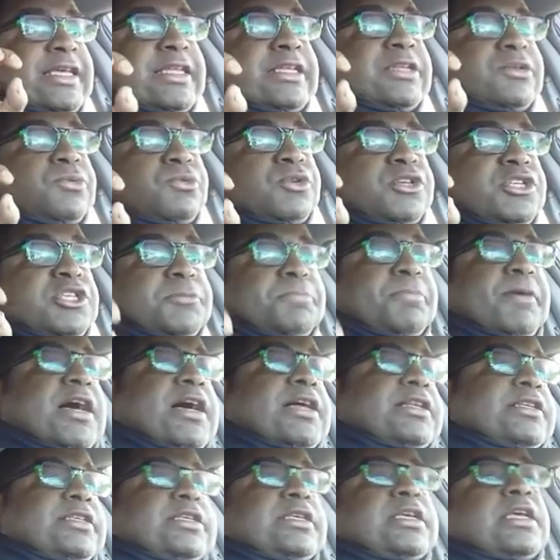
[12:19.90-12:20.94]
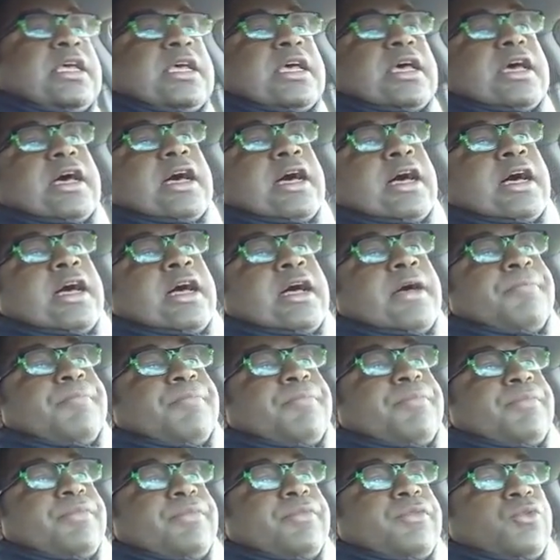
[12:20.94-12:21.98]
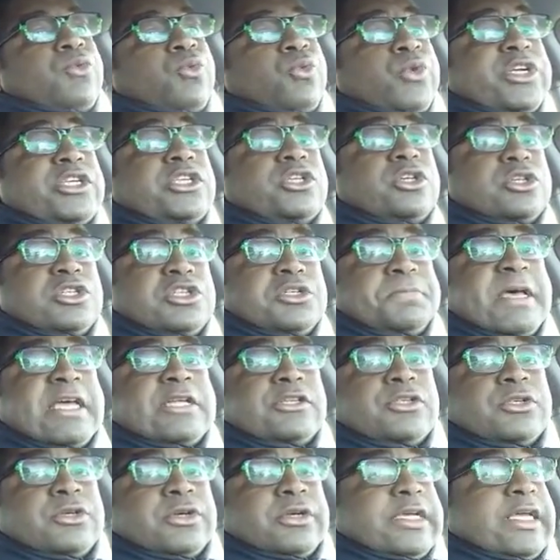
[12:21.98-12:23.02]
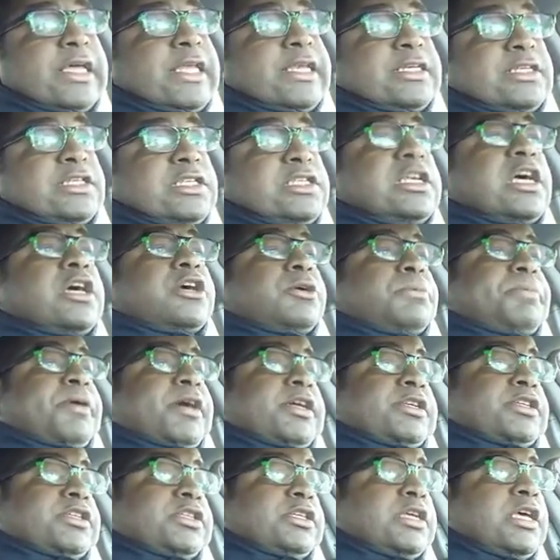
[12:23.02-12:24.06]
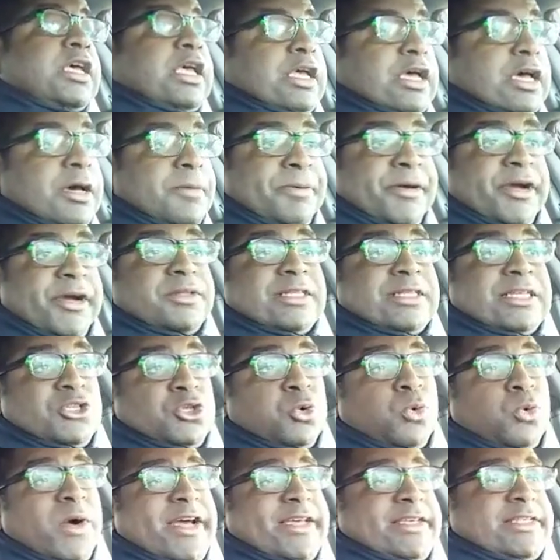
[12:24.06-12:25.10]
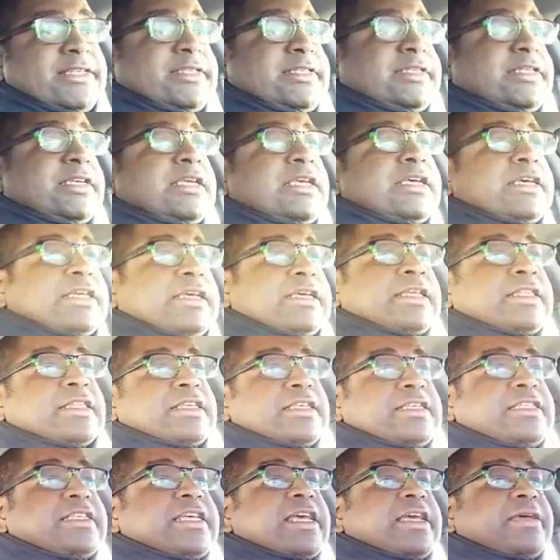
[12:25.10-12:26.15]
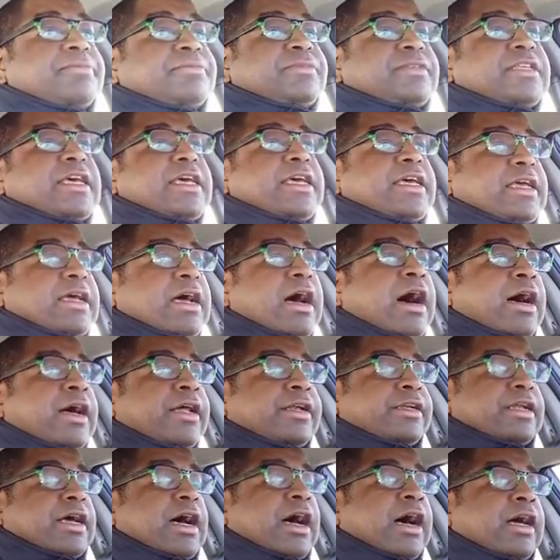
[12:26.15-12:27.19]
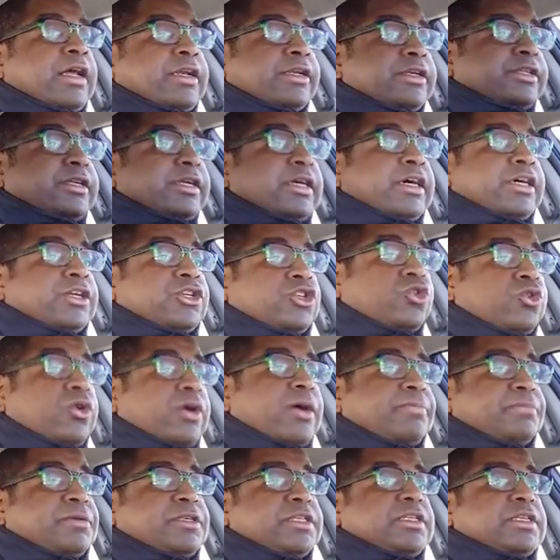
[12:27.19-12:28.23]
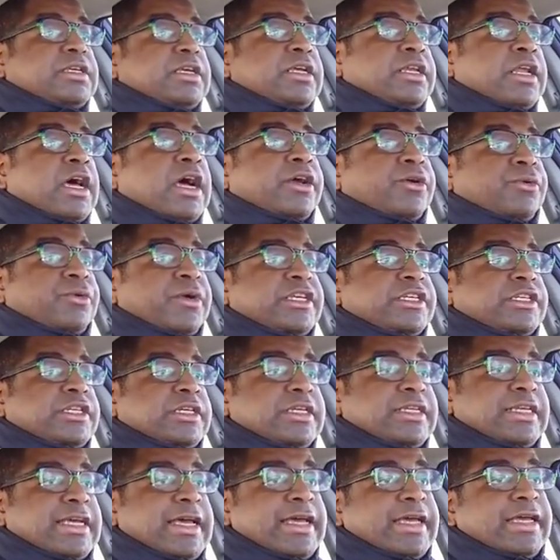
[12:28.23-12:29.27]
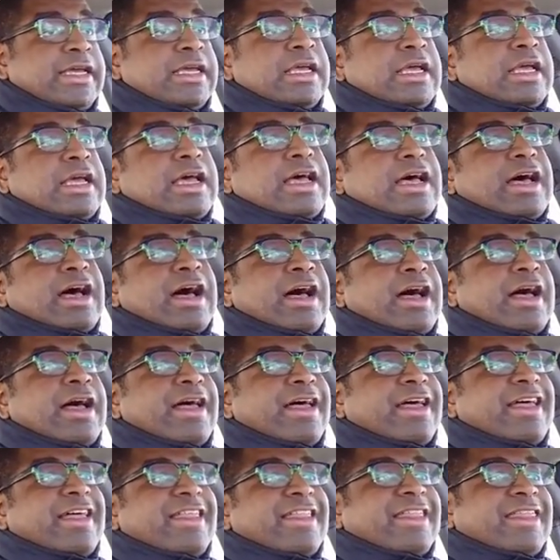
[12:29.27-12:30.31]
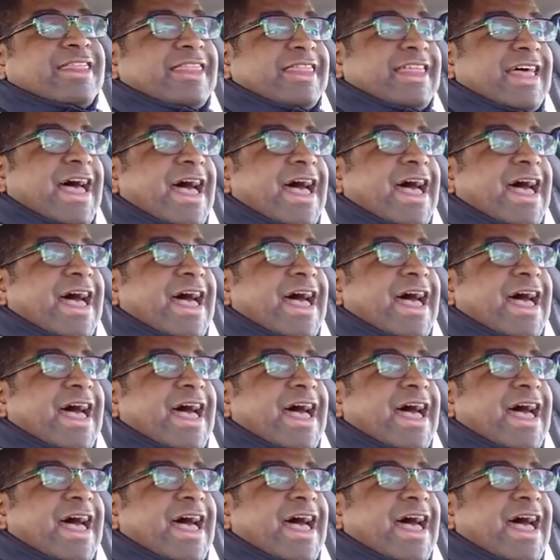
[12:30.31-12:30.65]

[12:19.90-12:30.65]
in response. Richard Spencer getting sucker punched apparently twice in the same day on Trump's inauguration day. I